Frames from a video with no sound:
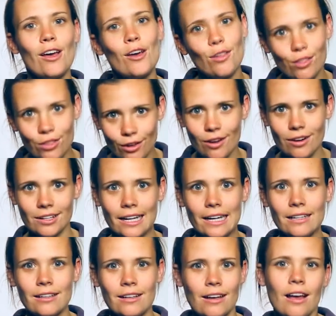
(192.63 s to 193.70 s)

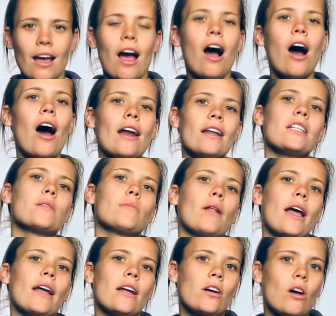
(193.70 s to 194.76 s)
Thirdly, I'd
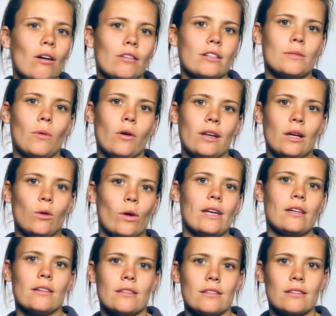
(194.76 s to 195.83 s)
explain a corresponding
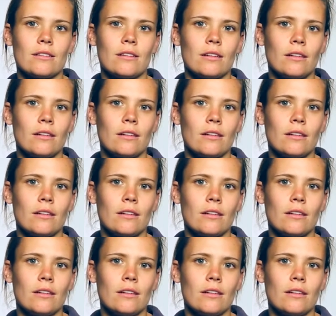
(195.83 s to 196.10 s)
weakness.